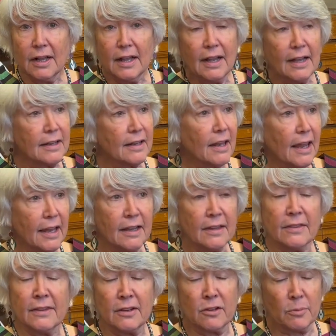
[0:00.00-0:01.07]
and land
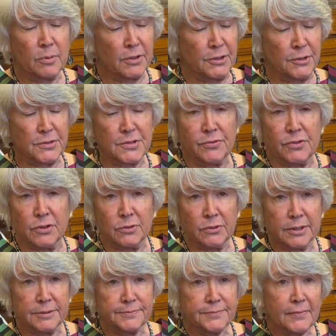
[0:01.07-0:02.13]
that'll produce food.
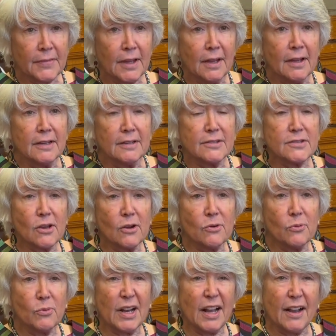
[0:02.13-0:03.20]
So
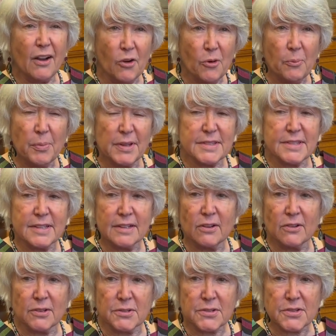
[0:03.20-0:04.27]
what I hope is it
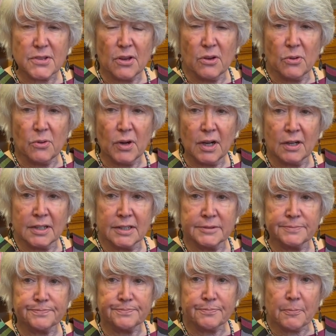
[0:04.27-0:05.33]

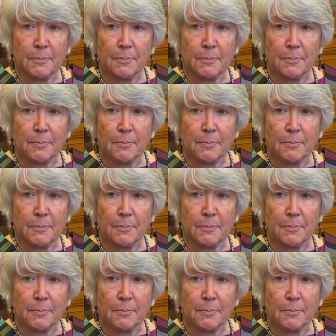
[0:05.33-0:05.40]
also